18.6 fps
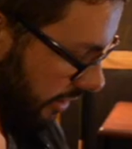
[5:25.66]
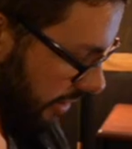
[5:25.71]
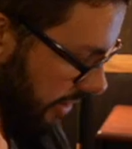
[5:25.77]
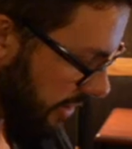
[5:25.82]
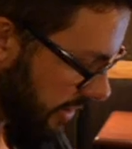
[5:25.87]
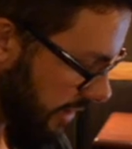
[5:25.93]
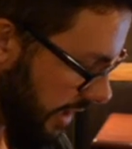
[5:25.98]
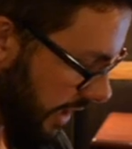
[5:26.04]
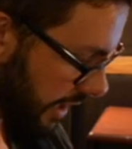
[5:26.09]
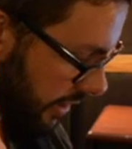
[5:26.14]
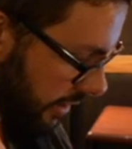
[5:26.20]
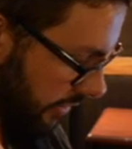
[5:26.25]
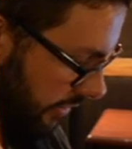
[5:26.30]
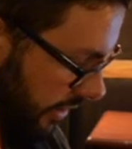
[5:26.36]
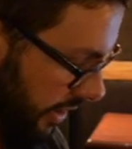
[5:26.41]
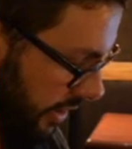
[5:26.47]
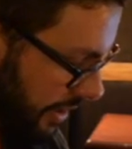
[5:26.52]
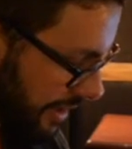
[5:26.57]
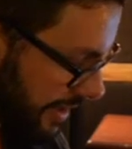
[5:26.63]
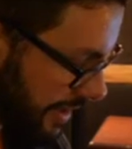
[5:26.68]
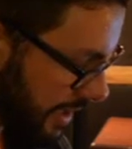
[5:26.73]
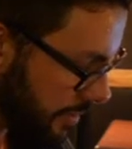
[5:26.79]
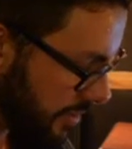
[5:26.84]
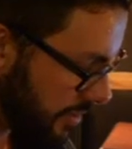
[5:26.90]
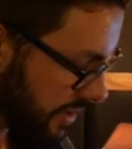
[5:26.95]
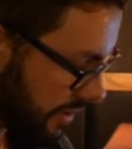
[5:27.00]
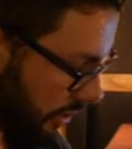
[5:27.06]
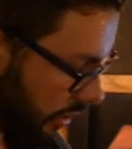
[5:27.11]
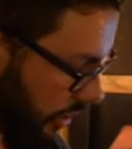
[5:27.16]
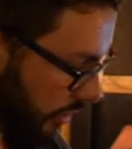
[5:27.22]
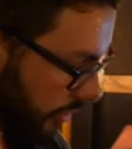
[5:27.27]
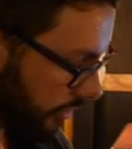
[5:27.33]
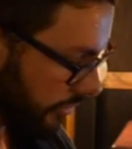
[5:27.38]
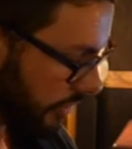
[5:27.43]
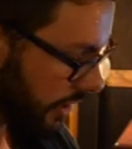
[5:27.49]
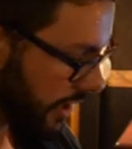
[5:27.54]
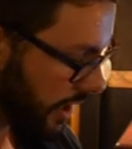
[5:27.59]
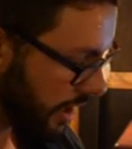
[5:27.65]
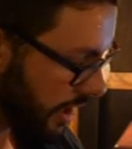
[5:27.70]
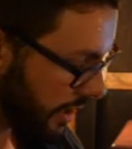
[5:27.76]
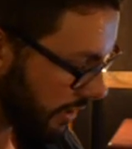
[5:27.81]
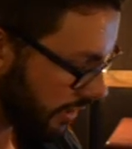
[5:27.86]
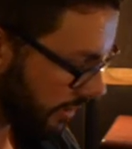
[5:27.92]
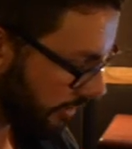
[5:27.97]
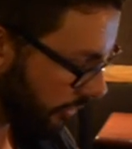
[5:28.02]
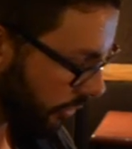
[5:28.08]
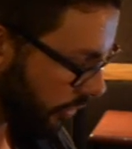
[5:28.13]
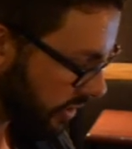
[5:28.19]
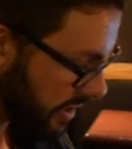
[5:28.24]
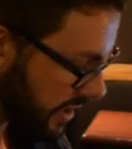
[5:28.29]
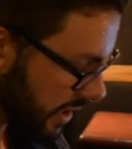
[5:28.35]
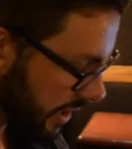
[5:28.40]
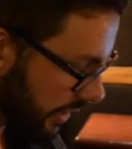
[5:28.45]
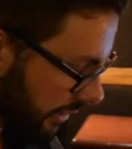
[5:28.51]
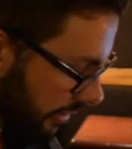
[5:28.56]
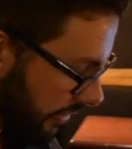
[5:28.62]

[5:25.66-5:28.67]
and it's inactive here. The deep is off, the voicing is